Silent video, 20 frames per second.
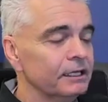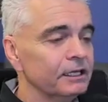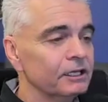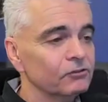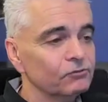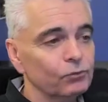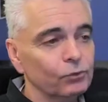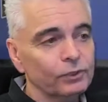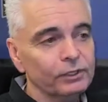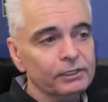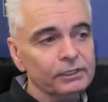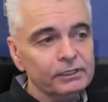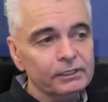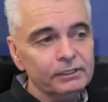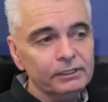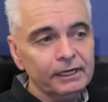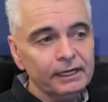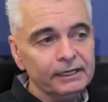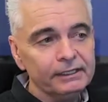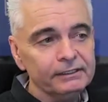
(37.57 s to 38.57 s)
If we're
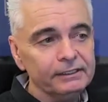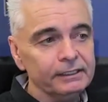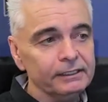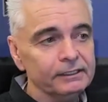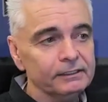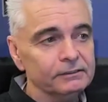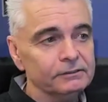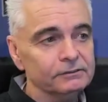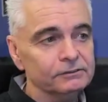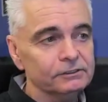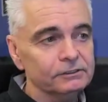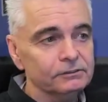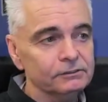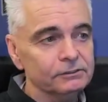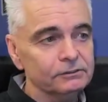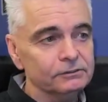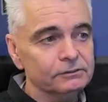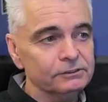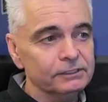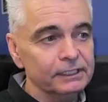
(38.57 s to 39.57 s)
connecting
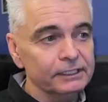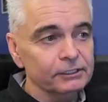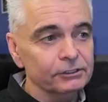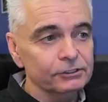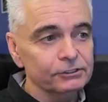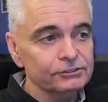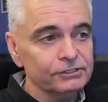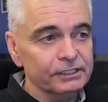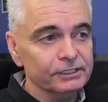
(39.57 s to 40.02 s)
dealers